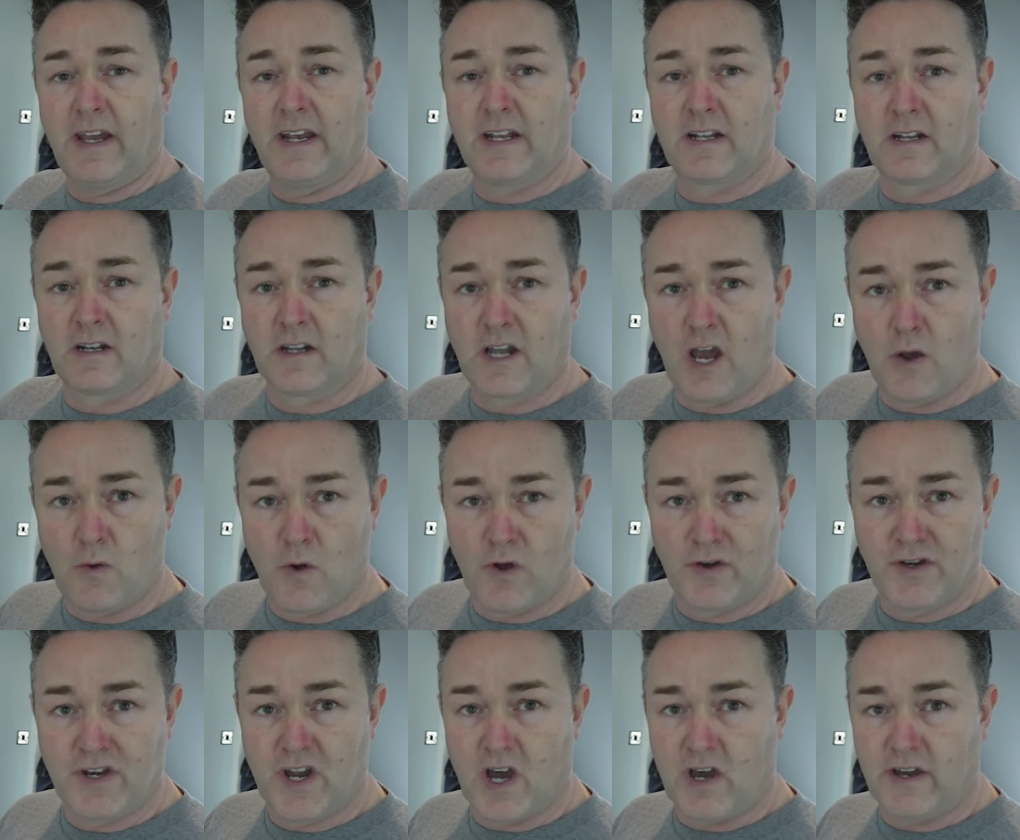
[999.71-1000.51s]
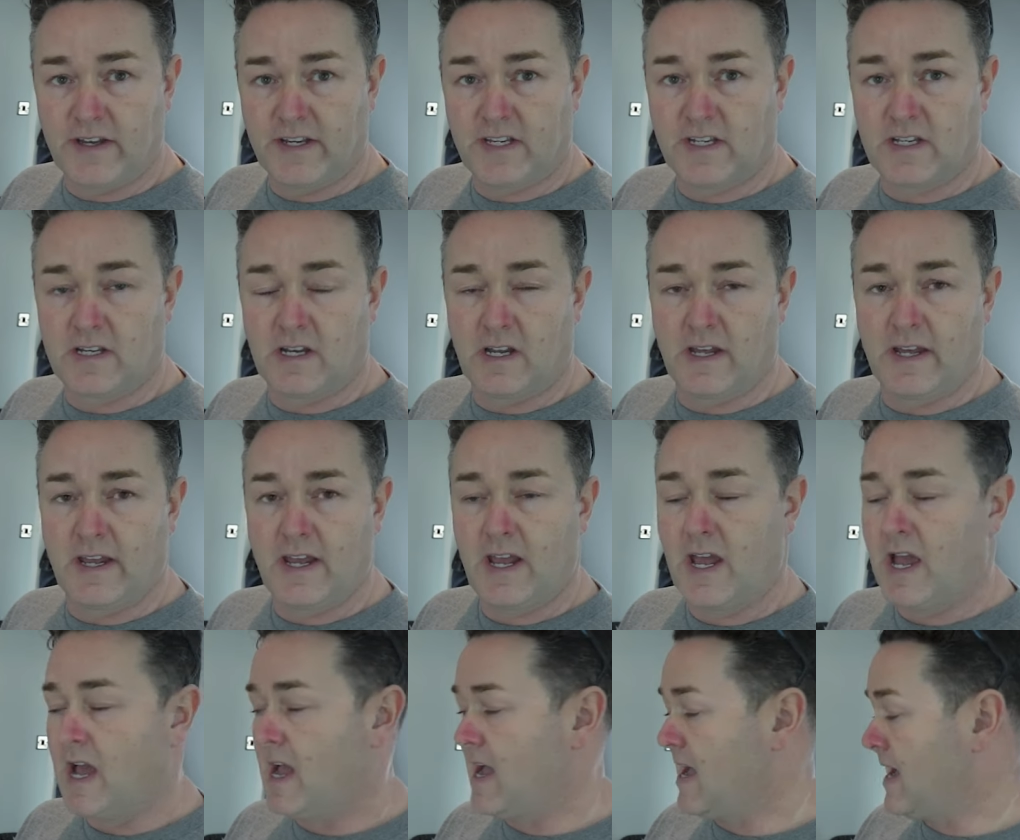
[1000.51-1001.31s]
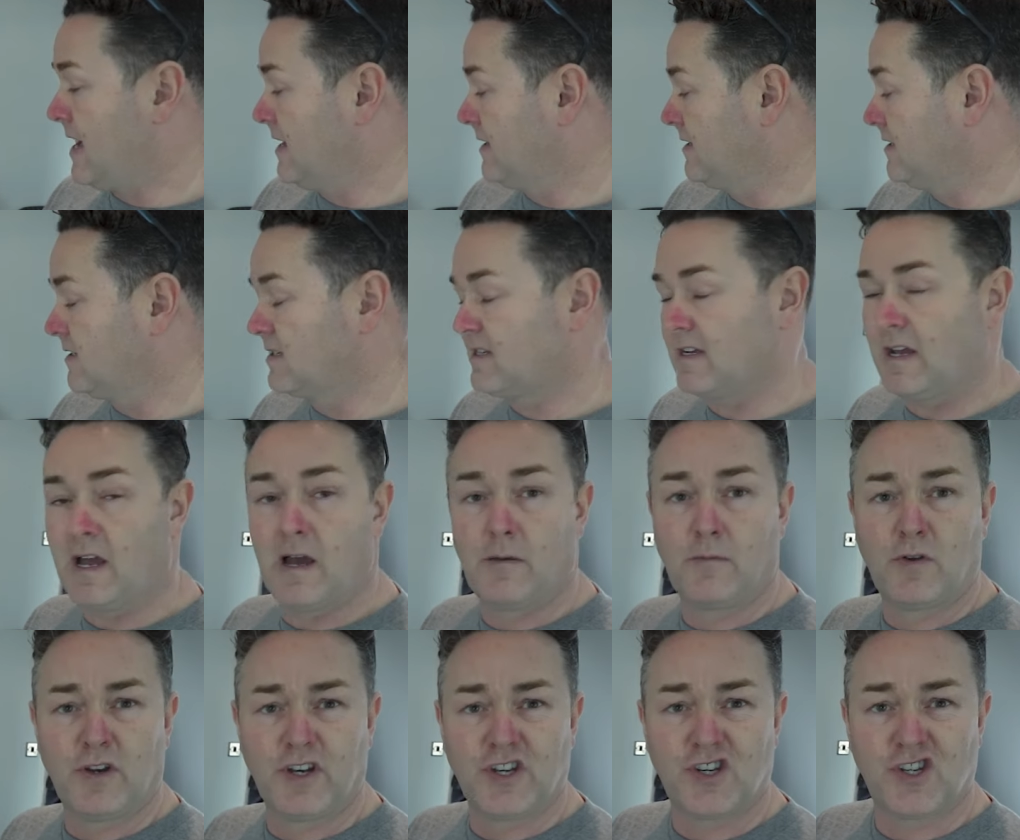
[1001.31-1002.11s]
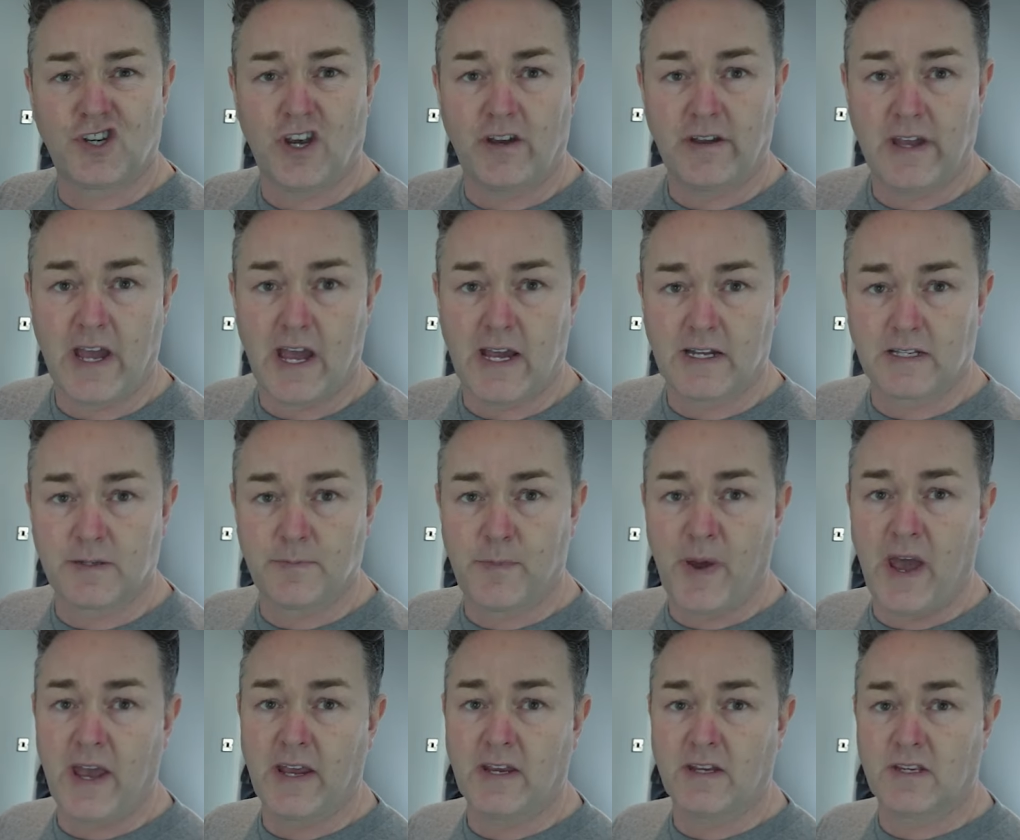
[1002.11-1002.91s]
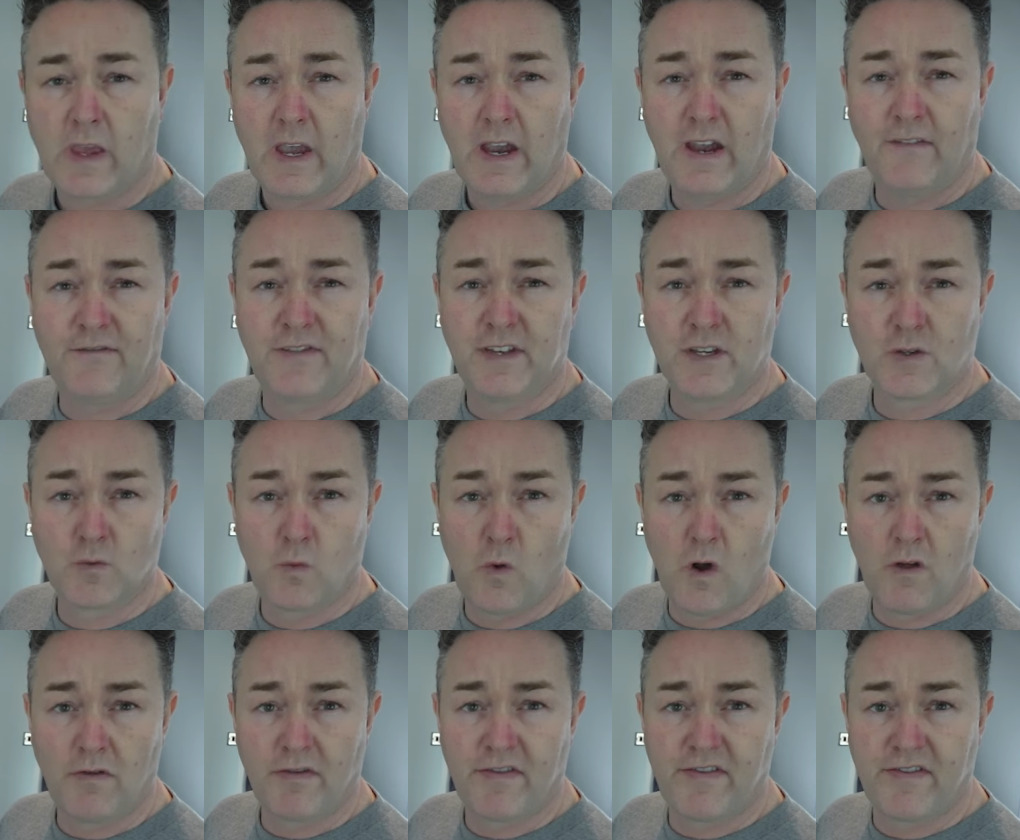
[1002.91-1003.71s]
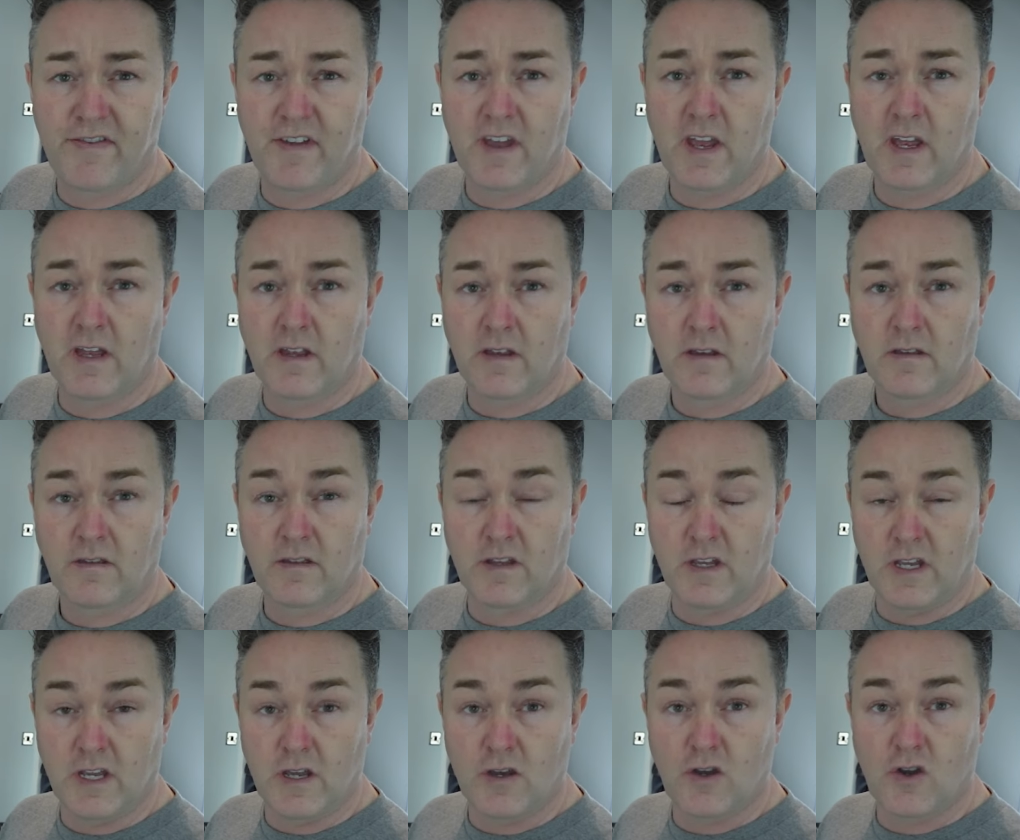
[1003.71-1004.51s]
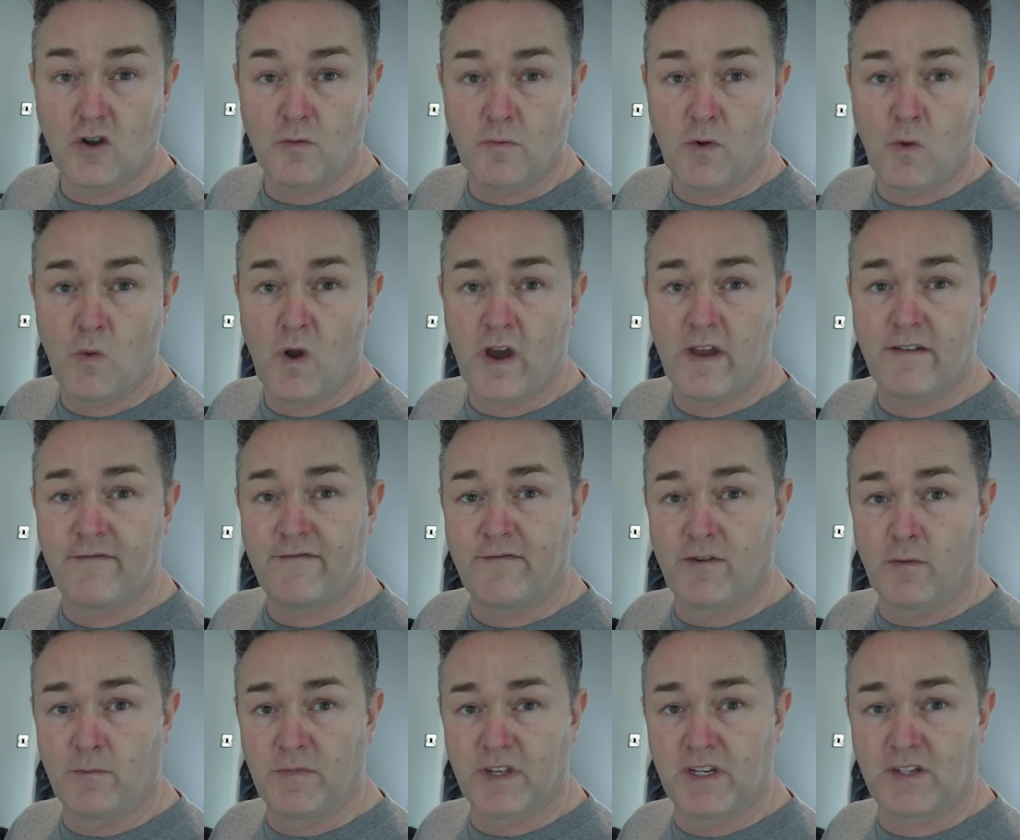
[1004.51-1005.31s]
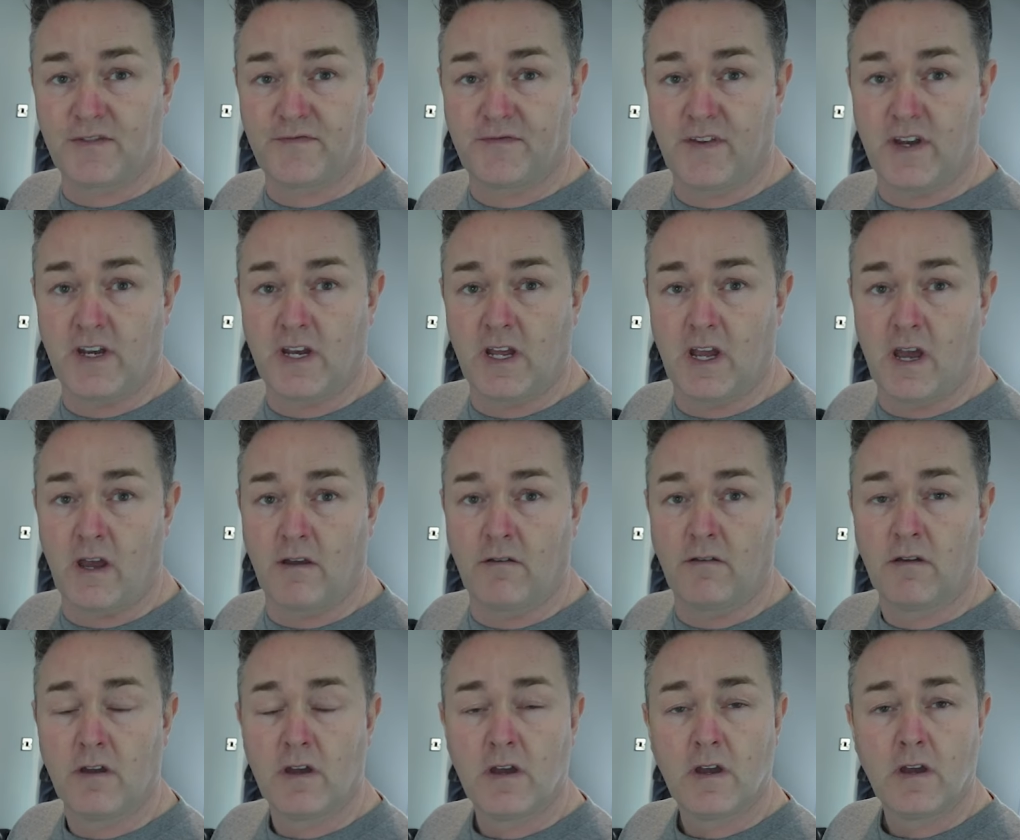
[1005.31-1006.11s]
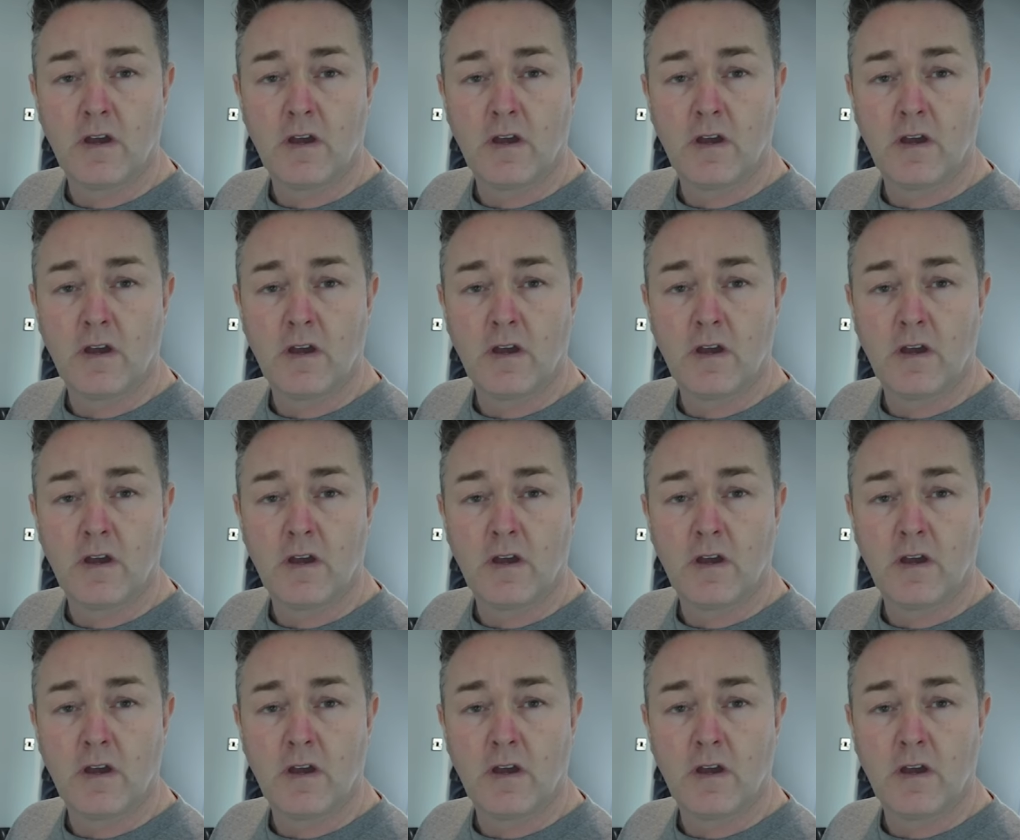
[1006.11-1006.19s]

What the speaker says: It'll go on nicely, and I'm going to show you how to paste. If there's one thing that you come away from this video